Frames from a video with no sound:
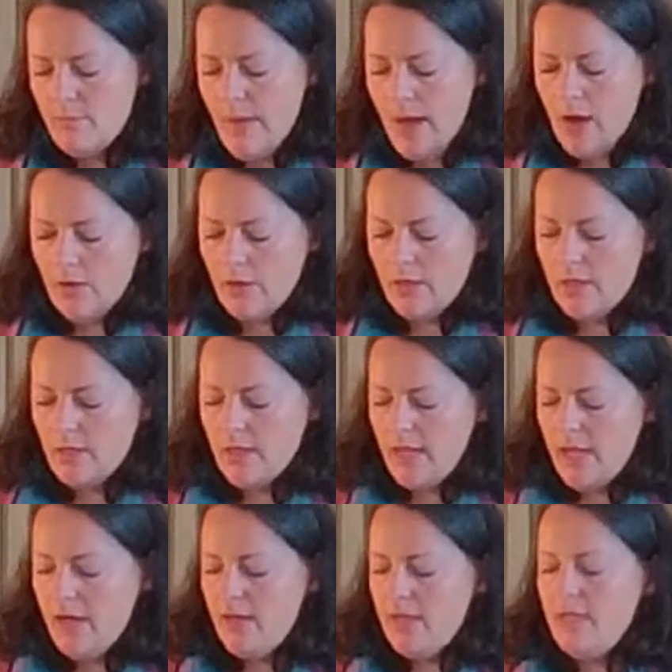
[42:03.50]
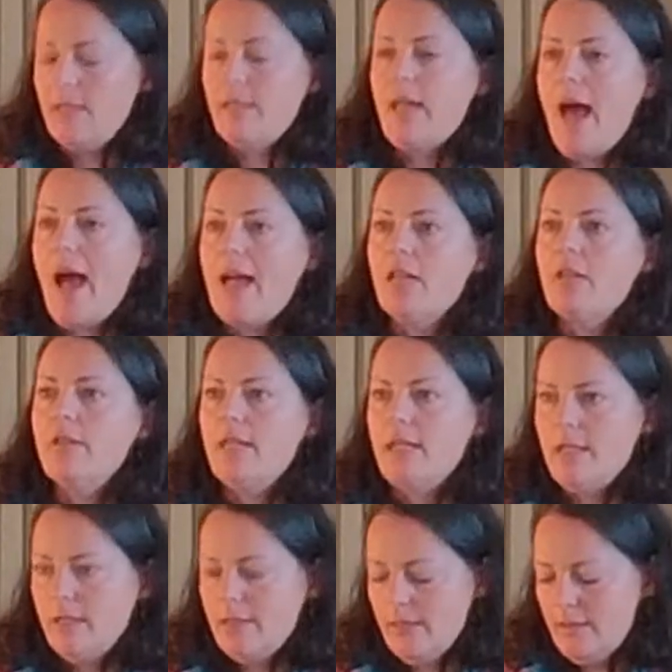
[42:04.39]
Bowker carried a
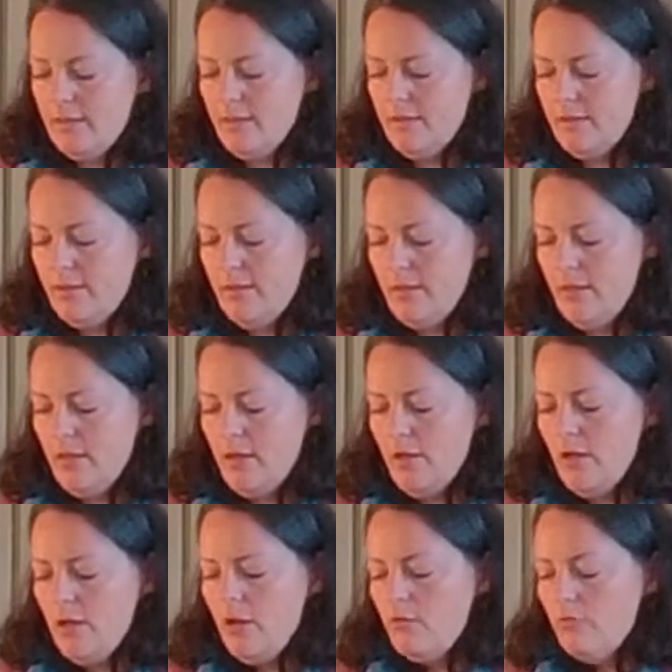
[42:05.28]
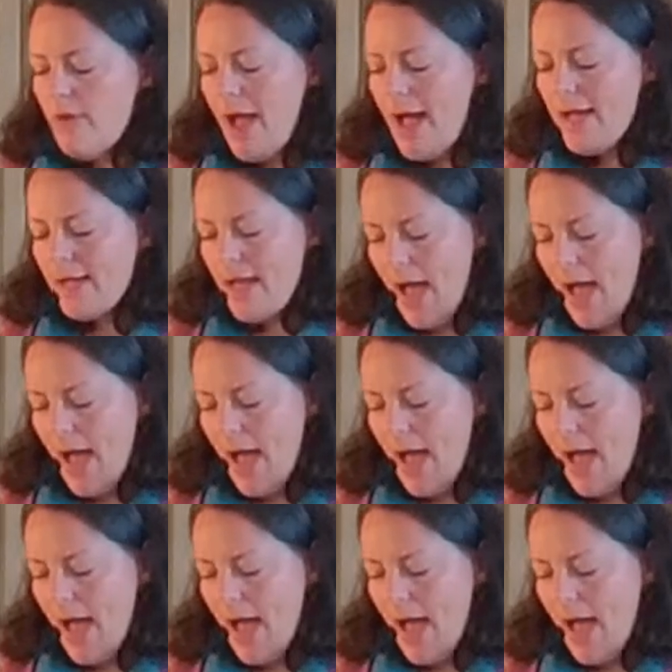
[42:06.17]
diary. Rat